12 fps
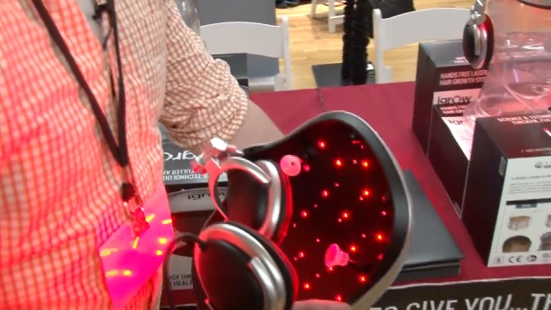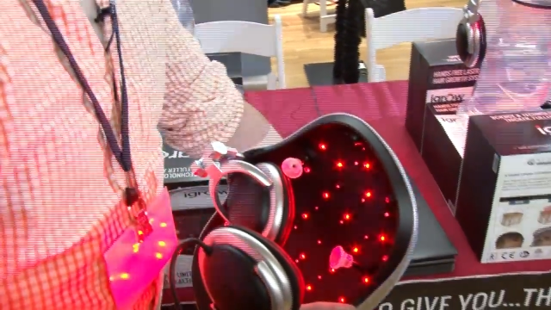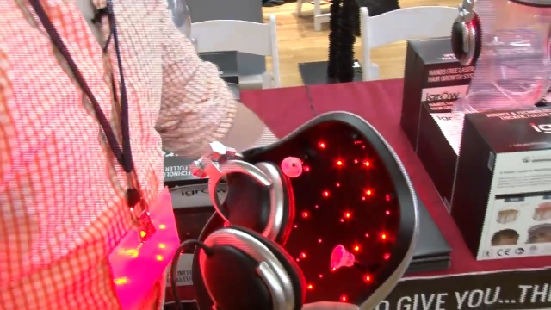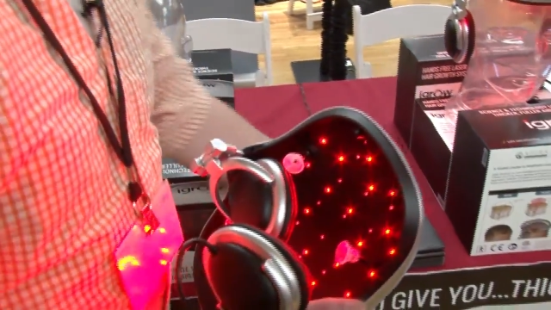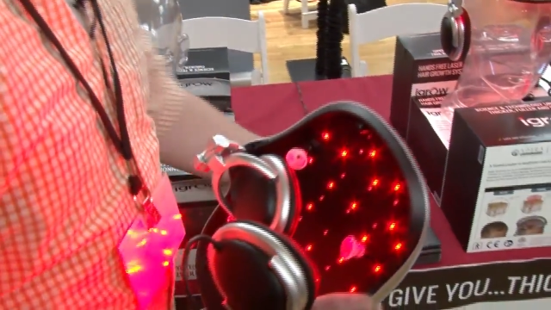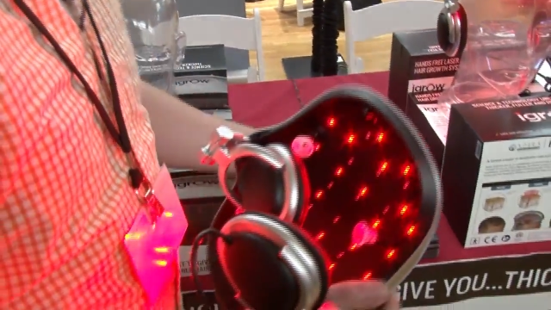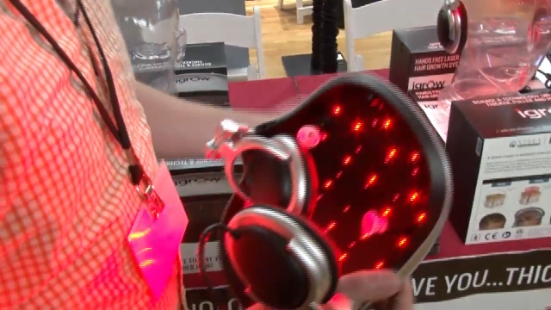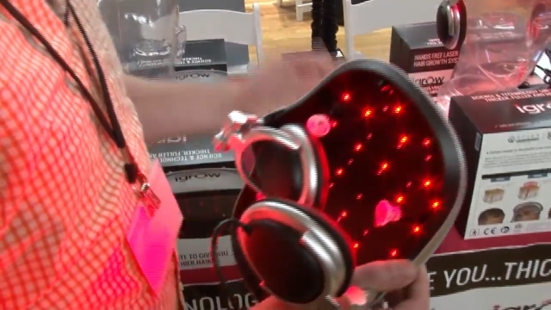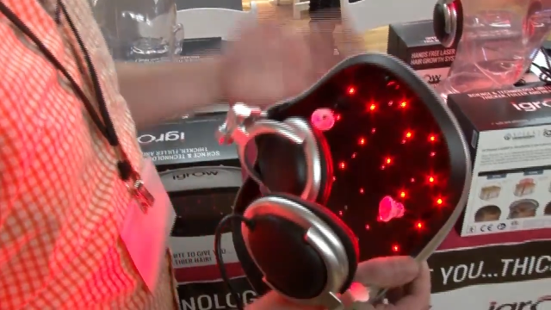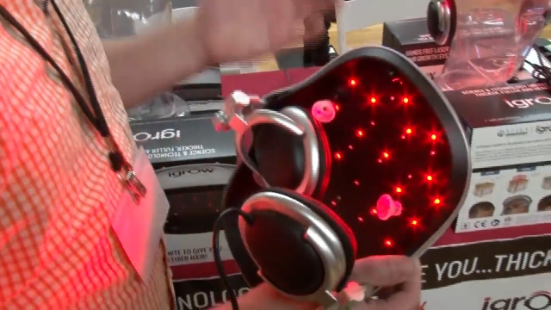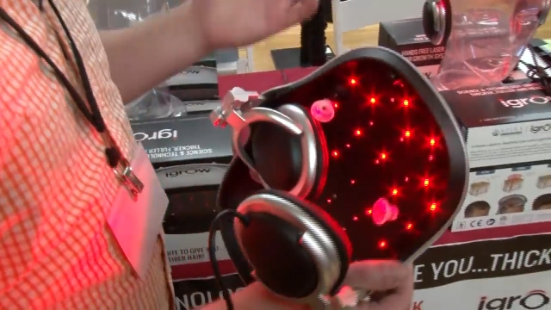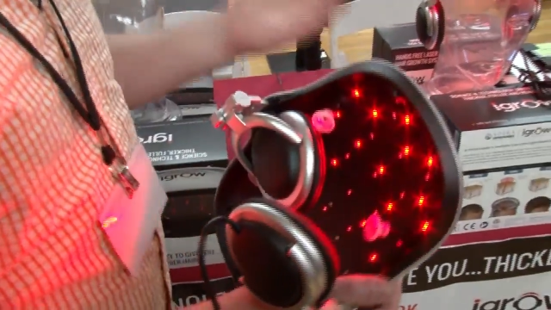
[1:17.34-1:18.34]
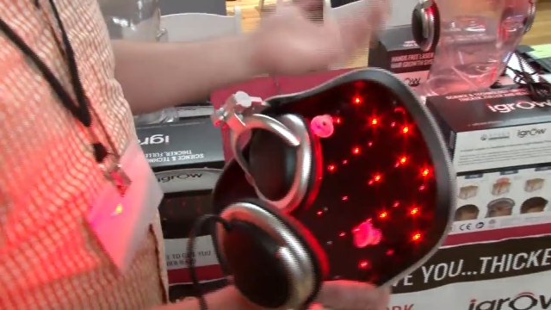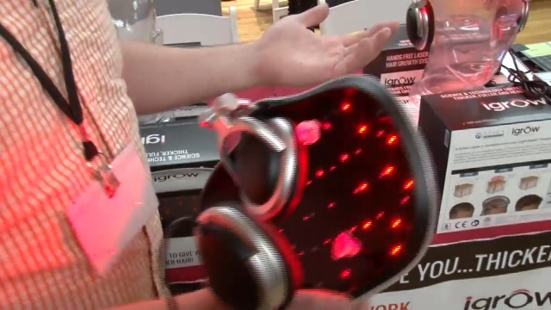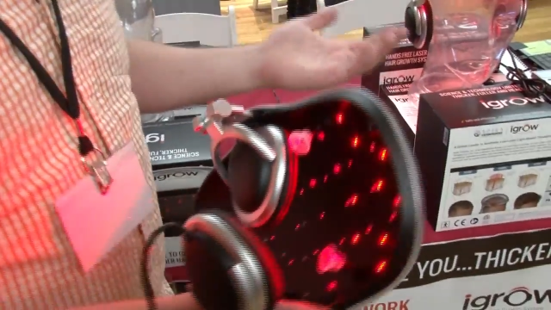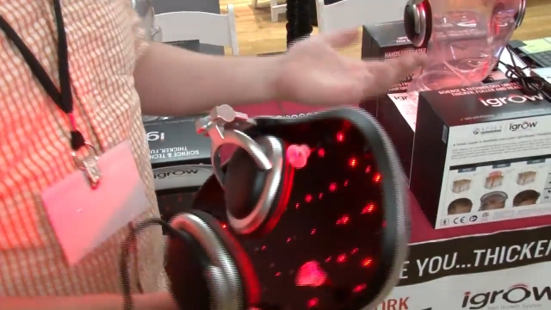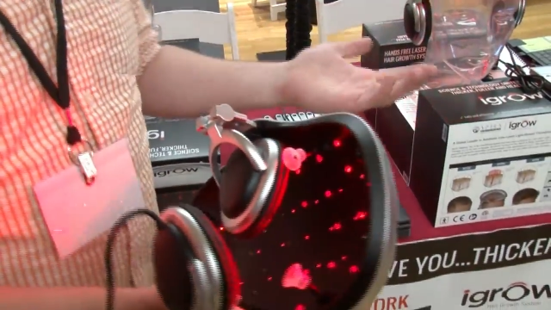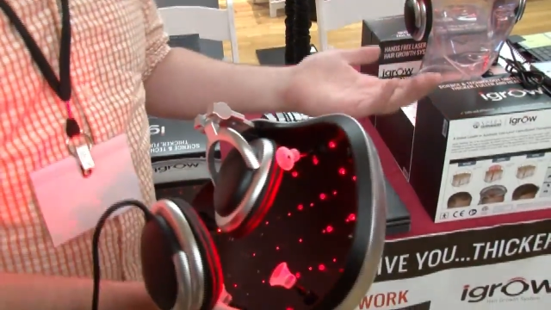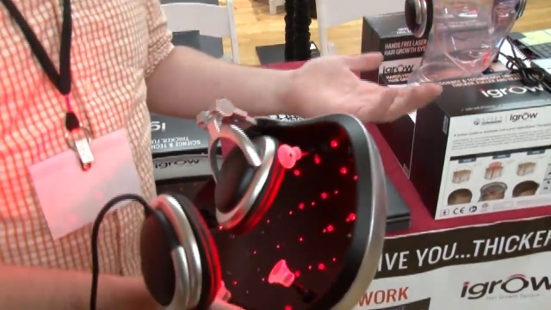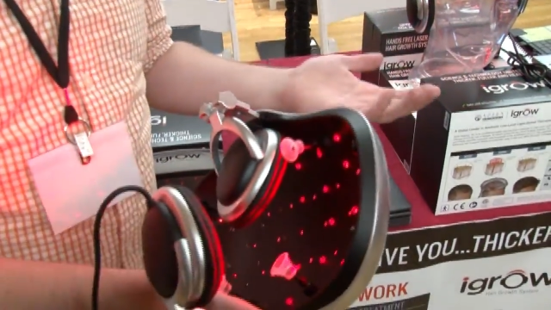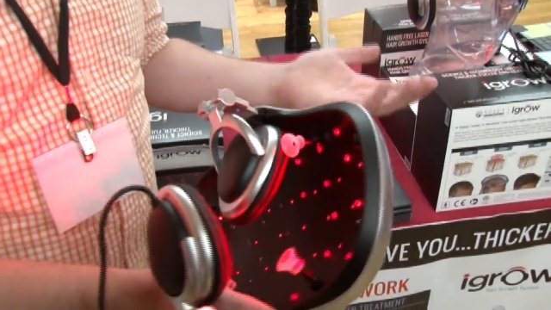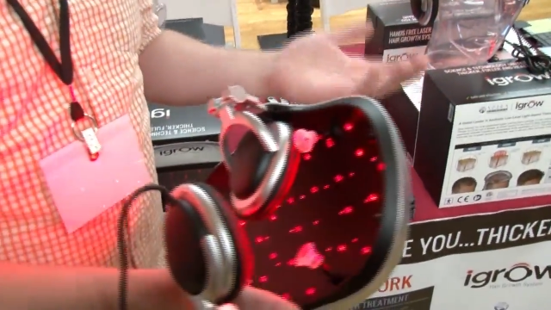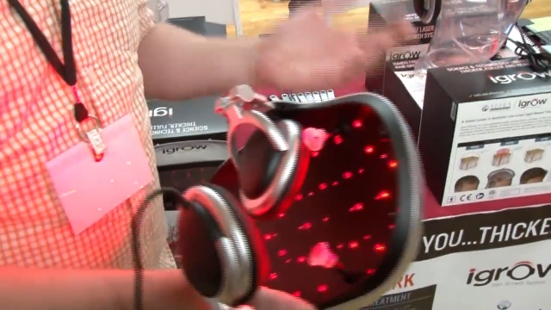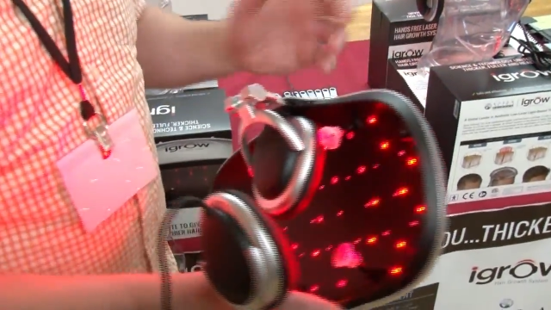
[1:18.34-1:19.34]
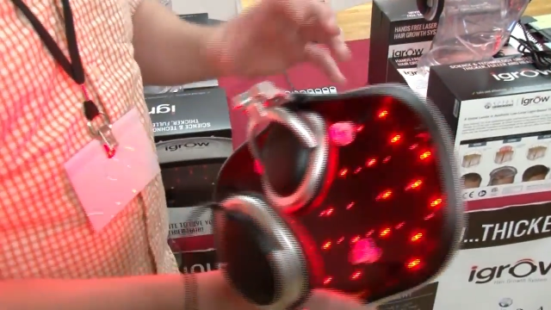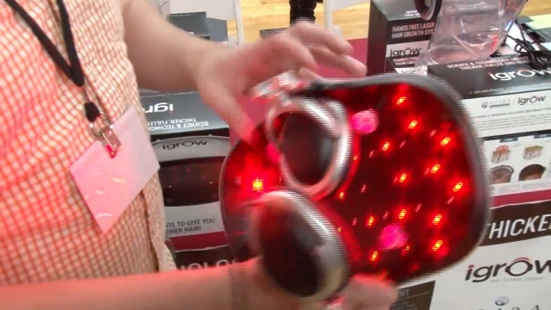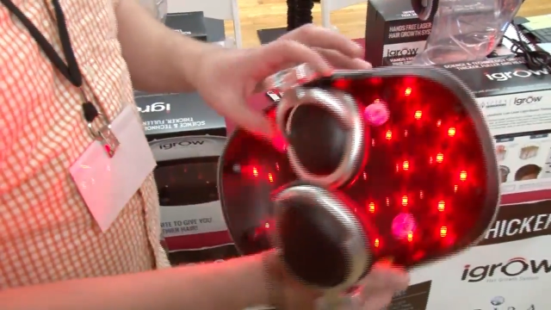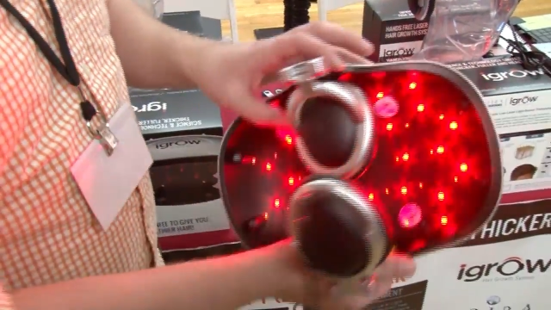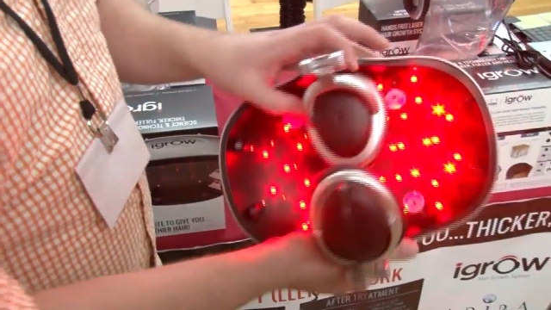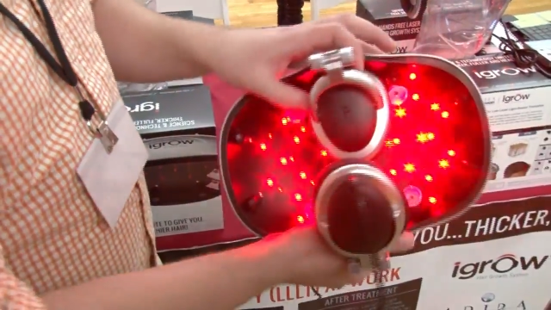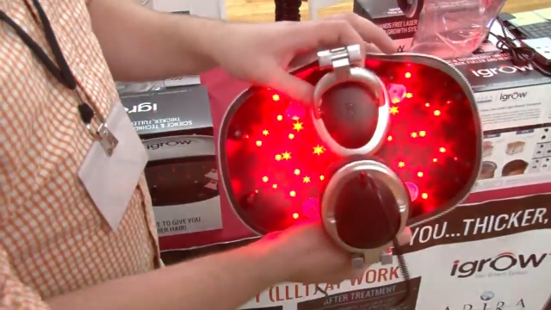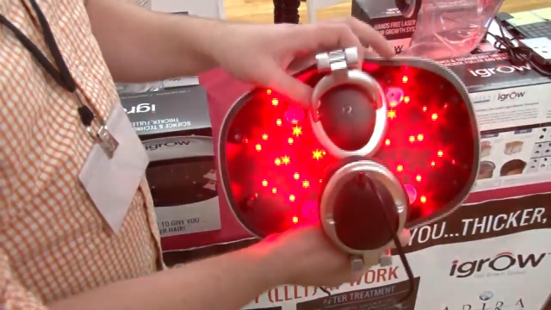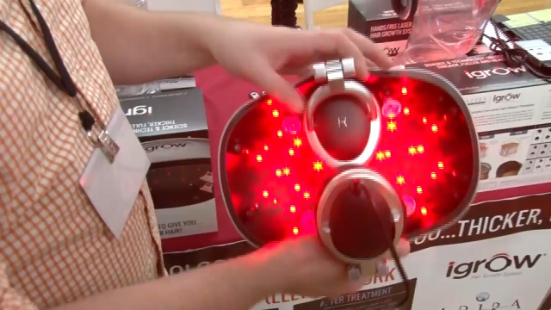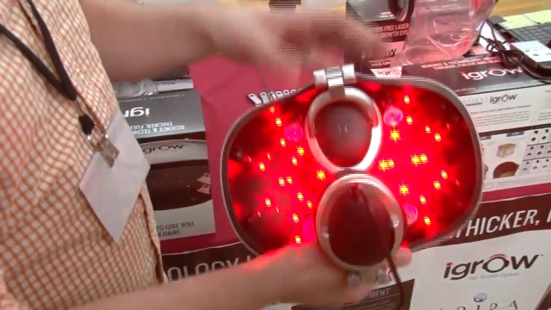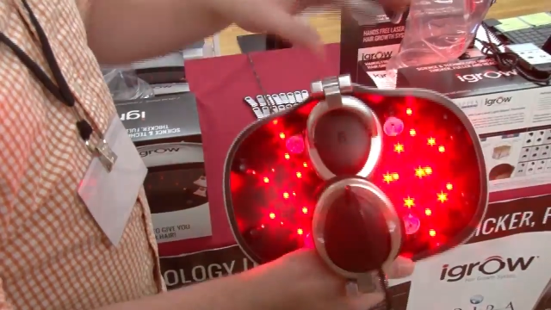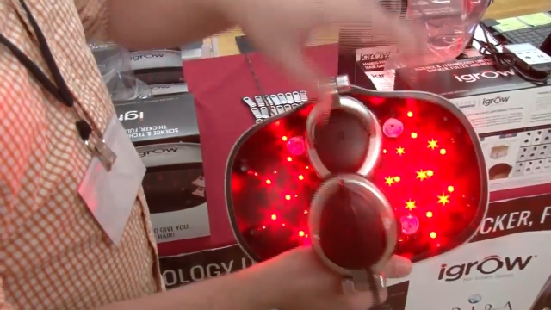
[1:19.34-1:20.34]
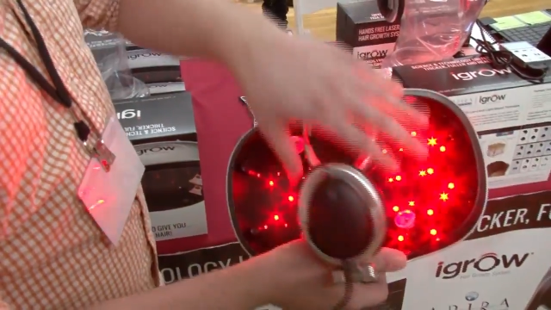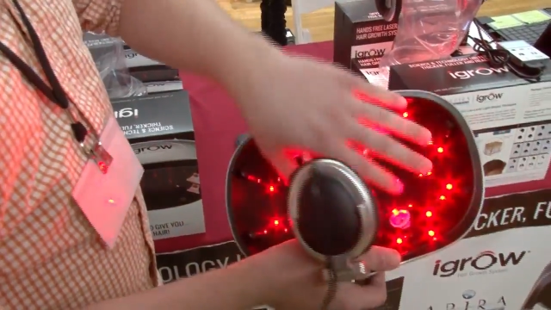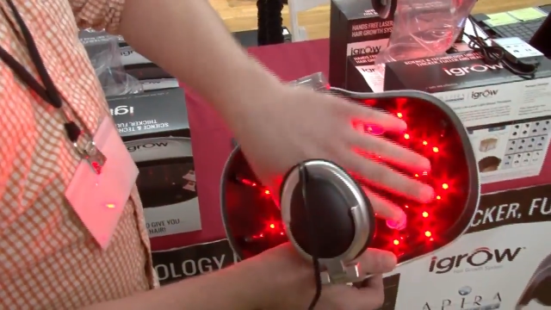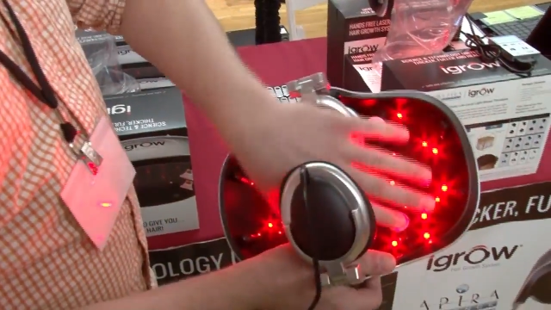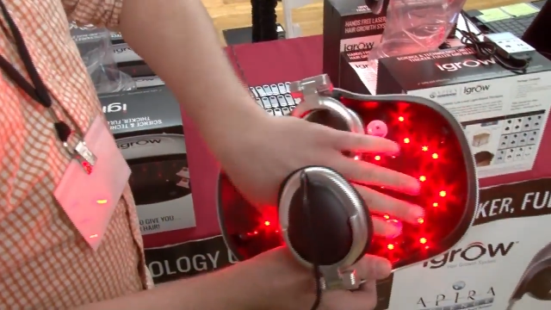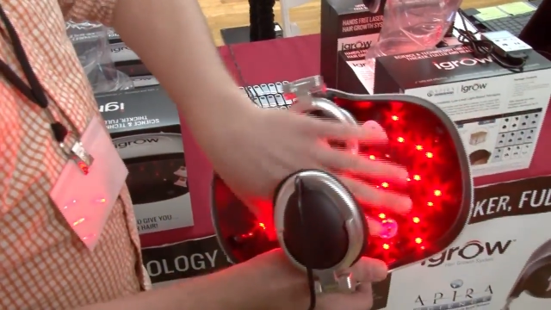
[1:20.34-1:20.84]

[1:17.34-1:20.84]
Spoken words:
No face is visible, so there are no lips to read.